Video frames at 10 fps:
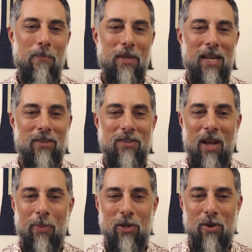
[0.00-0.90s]
It's
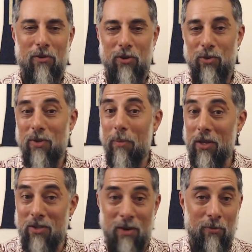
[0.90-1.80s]
not that you have to do something
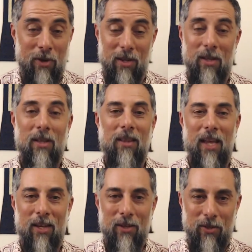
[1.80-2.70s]
different,
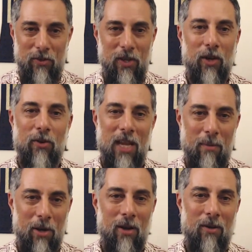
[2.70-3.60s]
like sing her name
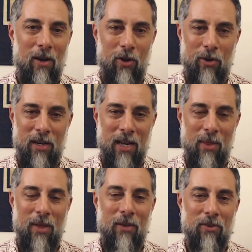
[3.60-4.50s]

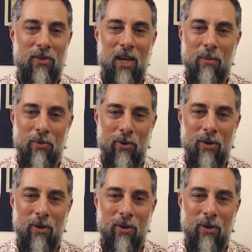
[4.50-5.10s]
108,000 times